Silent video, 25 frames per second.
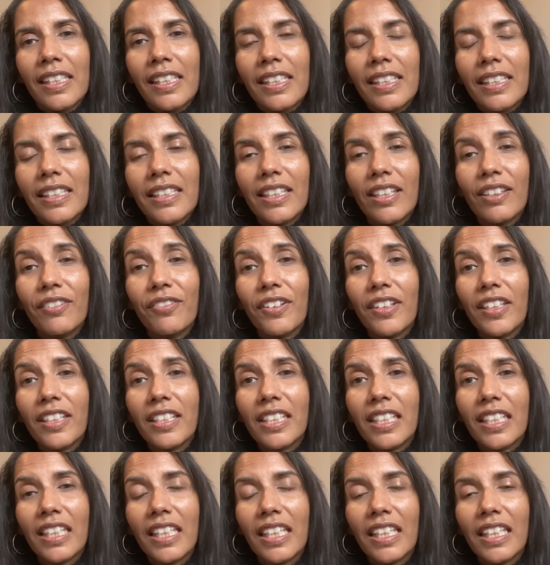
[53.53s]
So
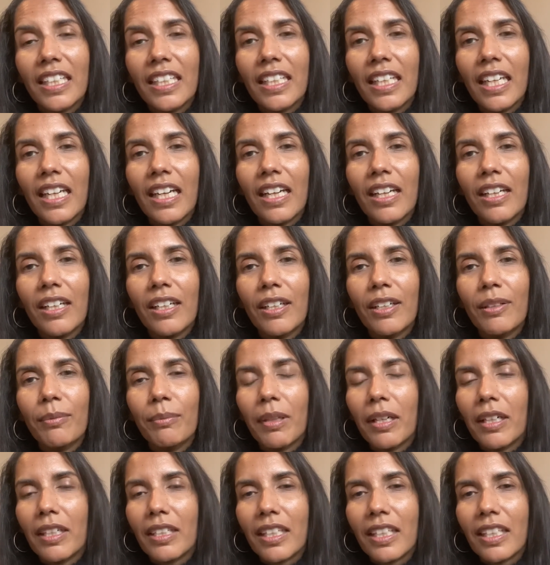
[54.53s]
firstly,
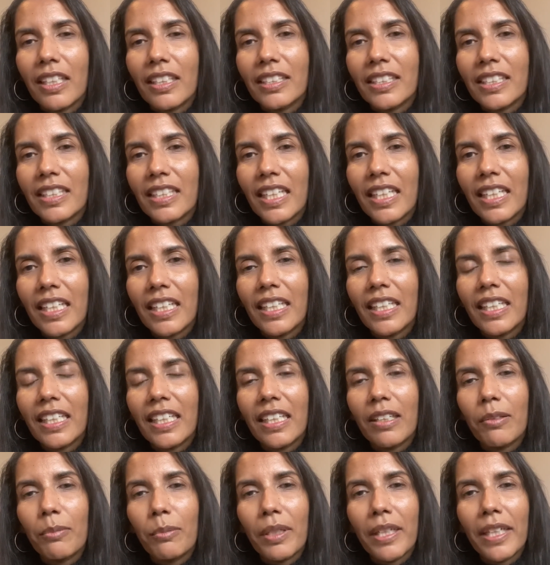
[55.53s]
I'd like to say
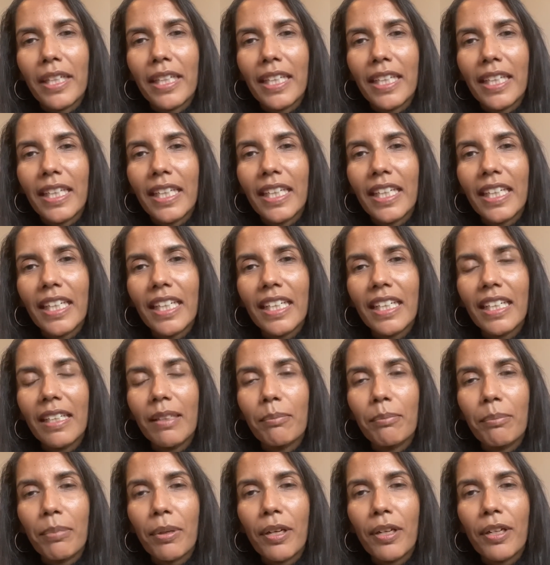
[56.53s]
that we're here
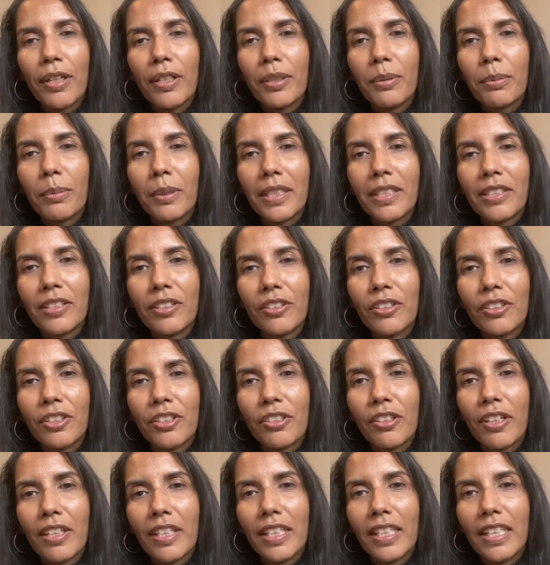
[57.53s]
in Perth, Western
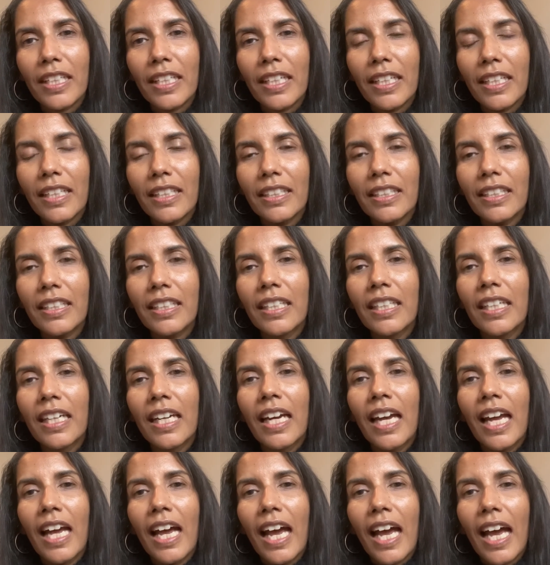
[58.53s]
Australia,
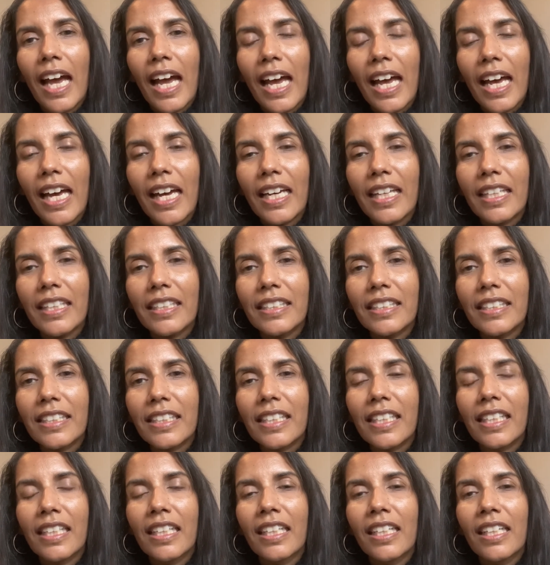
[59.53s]
and
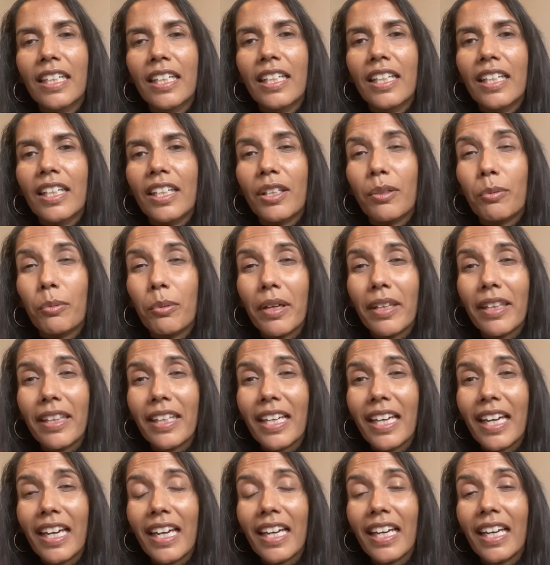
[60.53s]
the weather
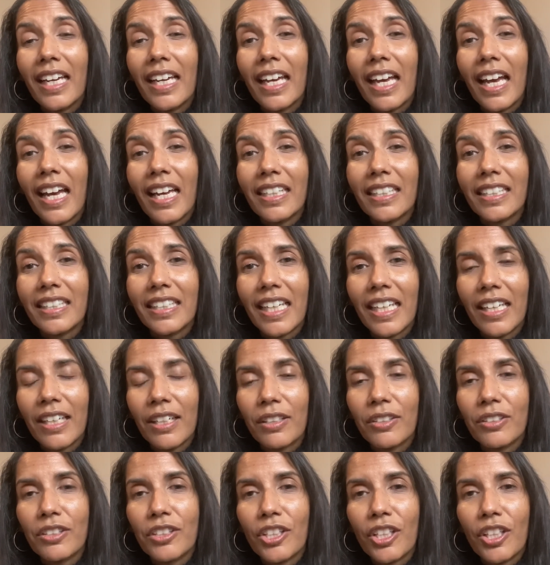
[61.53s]
has now
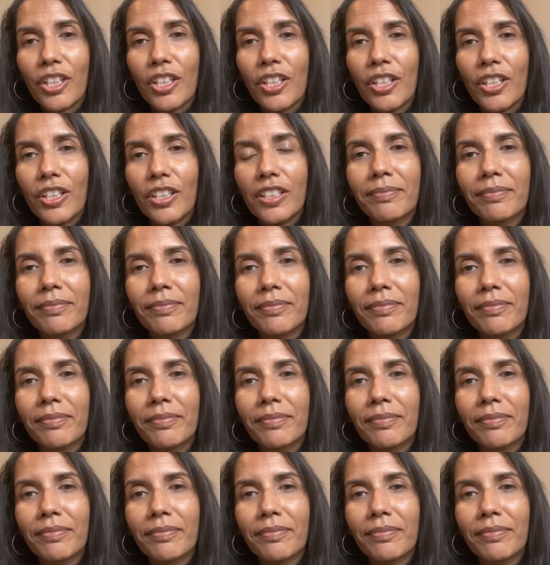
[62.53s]
turned.